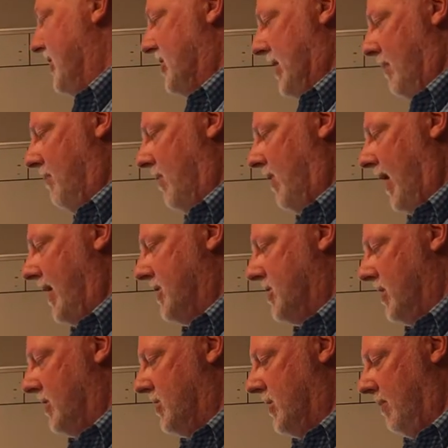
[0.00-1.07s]
in some
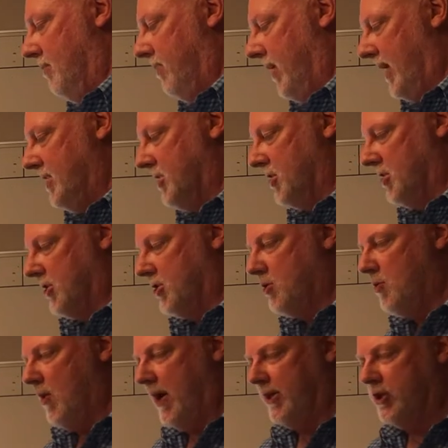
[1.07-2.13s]
place in some places it's
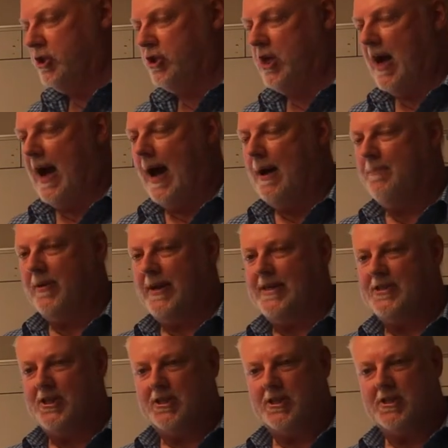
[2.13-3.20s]
quite sharp and
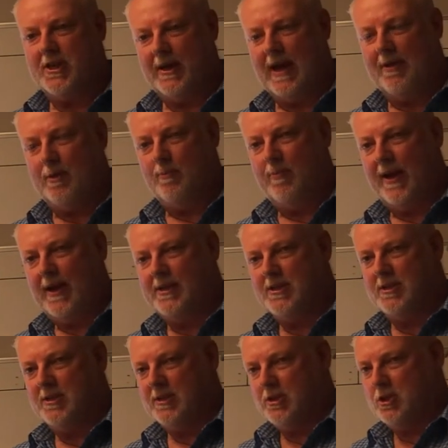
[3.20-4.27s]
easy to see. Other
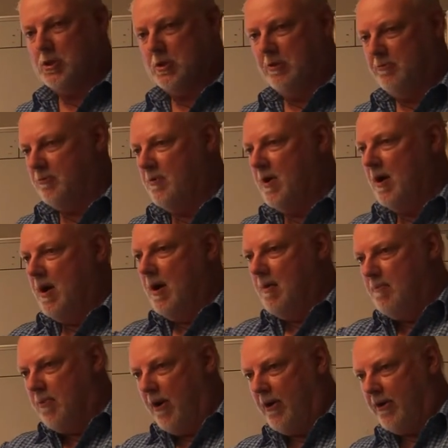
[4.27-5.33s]
places it's sort of
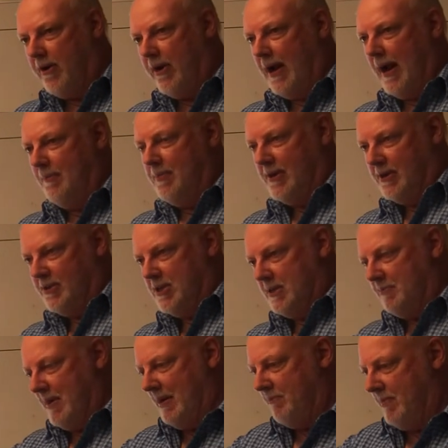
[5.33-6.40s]
broken up and there's
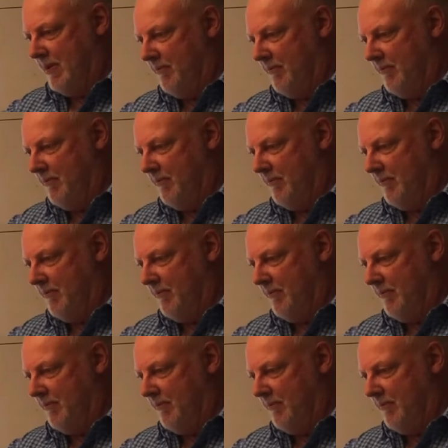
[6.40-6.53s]
a bit, a bit